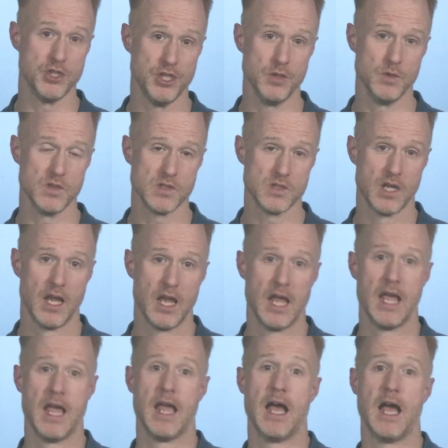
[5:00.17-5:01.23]
use.
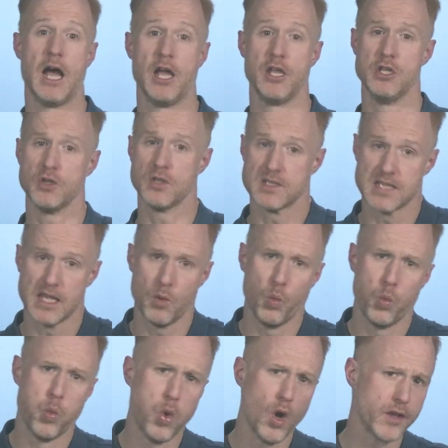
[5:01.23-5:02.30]
You could say,
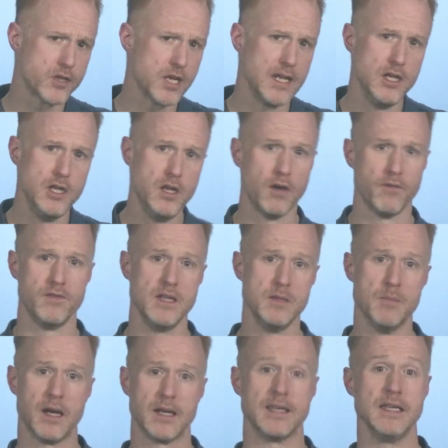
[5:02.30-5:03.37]
what a lovely
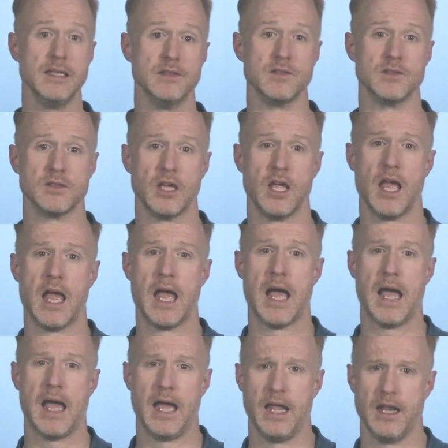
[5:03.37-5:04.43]
Magritte.
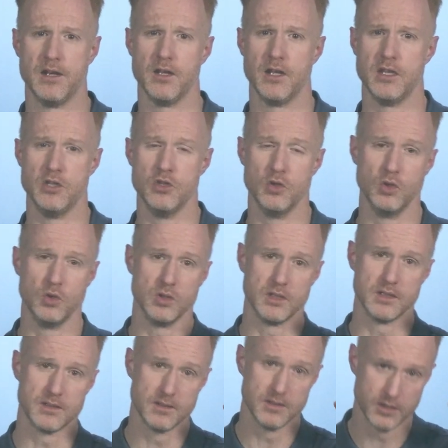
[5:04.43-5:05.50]
And you
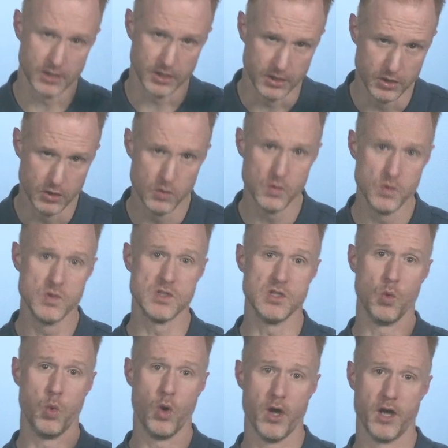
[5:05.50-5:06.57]
use the
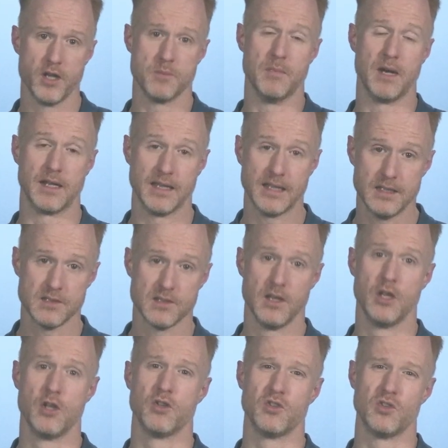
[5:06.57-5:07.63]
word Magritte
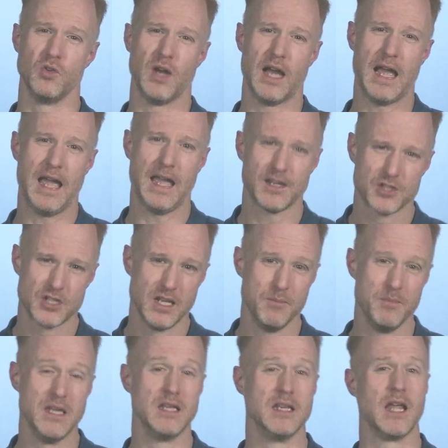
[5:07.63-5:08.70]
to actually
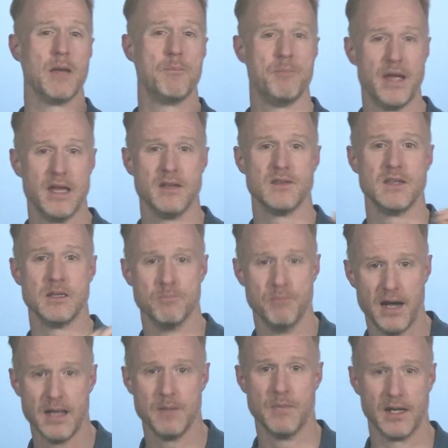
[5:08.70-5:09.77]
mean a painting
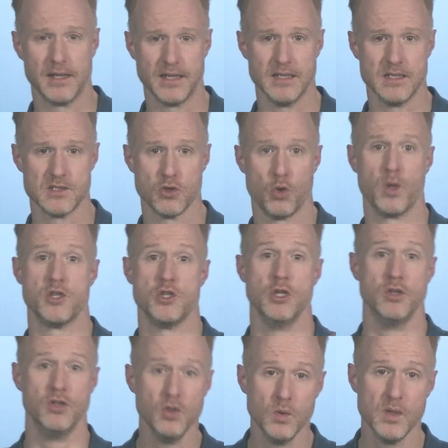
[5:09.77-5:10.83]
by Magritte. So what you
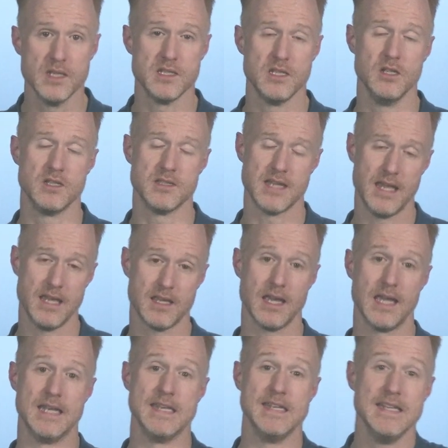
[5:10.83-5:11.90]
do is you take
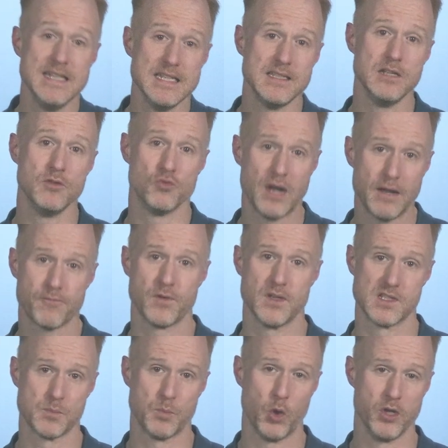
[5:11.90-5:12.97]
an easy
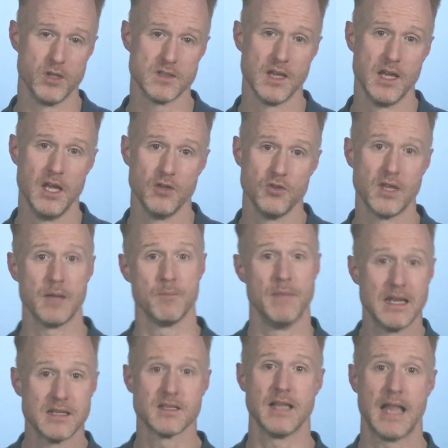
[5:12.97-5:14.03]
reference point to get
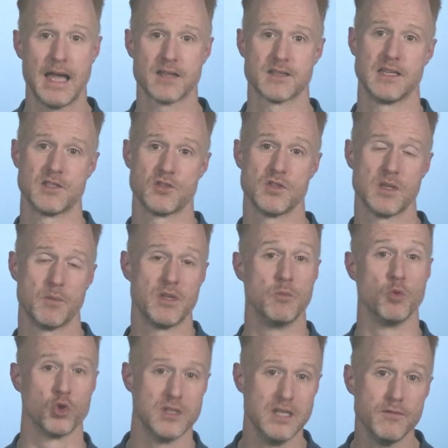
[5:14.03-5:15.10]
mental access to something
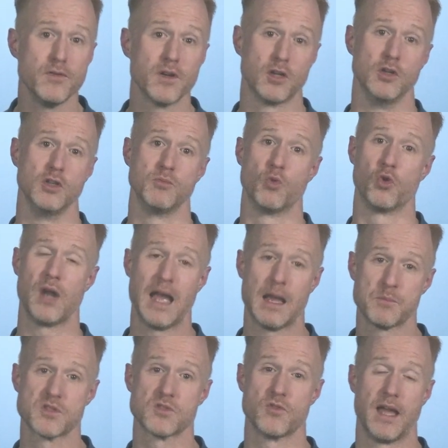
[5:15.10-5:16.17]
more difficult, more
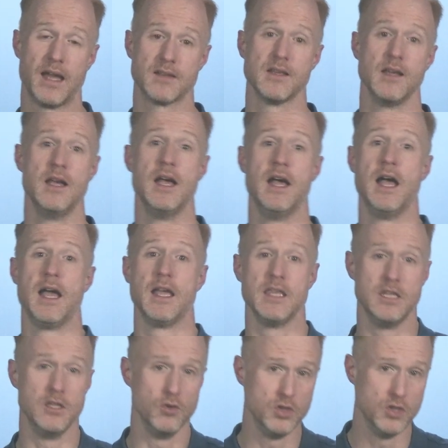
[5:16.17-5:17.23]
abstract.
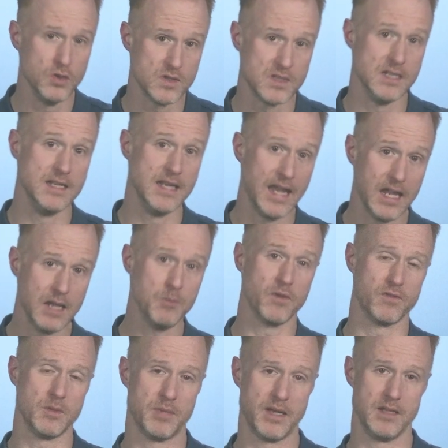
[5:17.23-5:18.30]
You use the name of
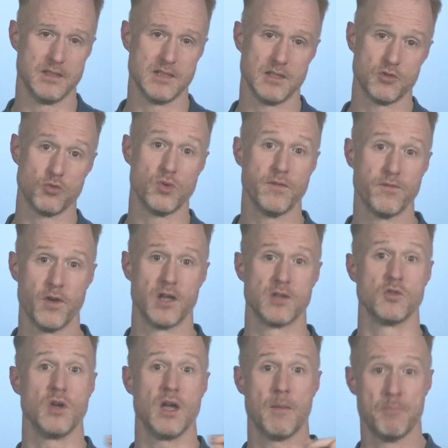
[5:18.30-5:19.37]
the painter to refer
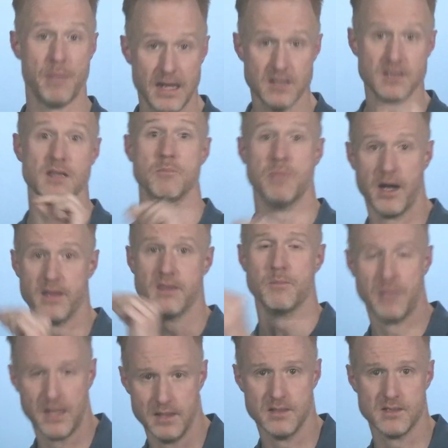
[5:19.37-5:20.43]
to a painting by the
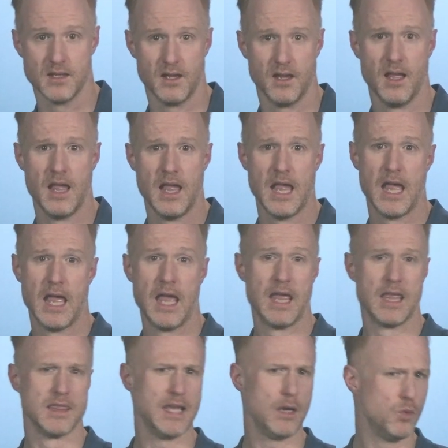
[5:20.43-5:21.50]
painter.
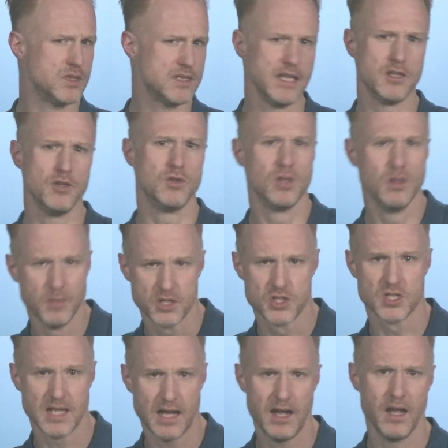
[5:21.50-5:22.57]
That would take you too much
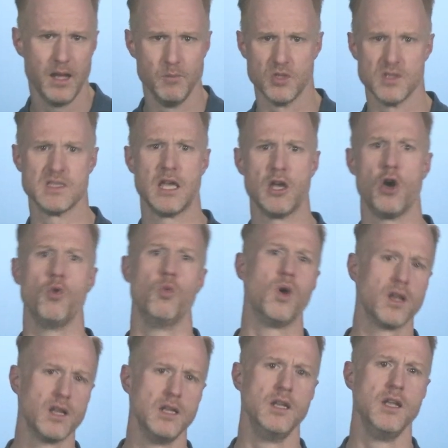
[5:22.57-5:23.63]
time to say, oh,
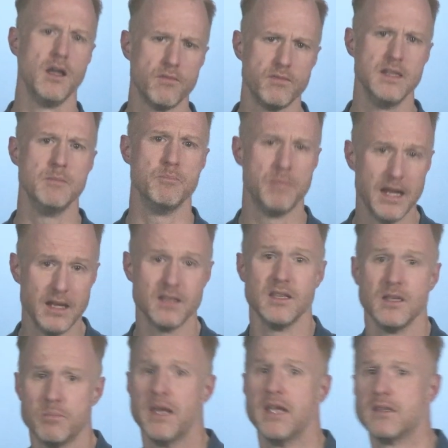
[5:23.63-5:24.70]
what a lovely
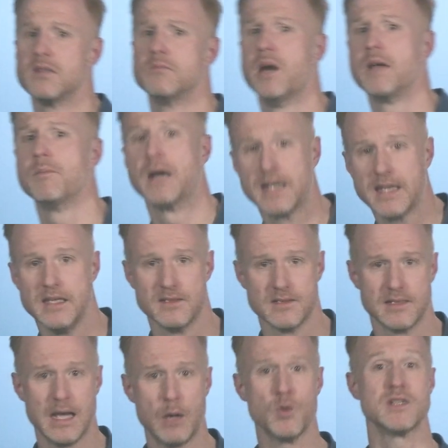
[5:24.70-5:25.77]
painting painted by Magritte.
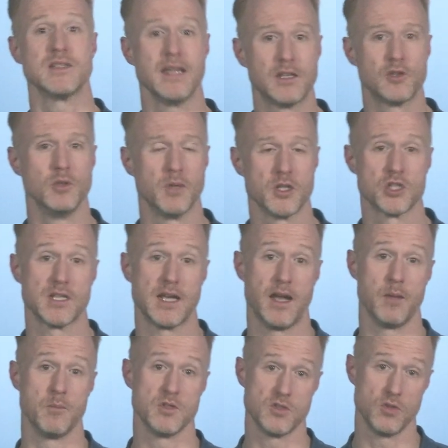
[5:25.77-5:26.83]
That would take too much
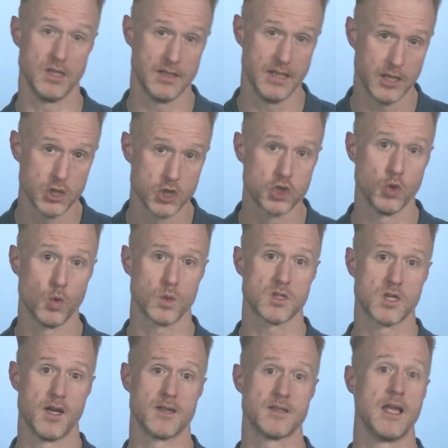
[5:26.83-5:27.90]
time. So you take a
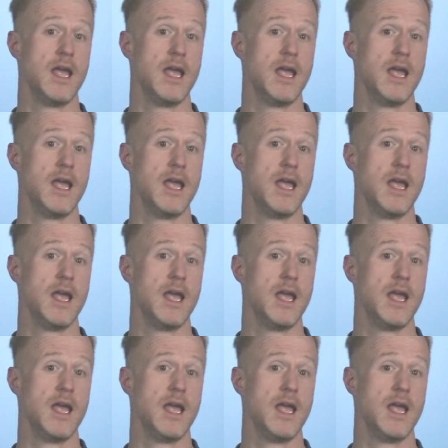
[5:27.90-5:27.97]
shortcut,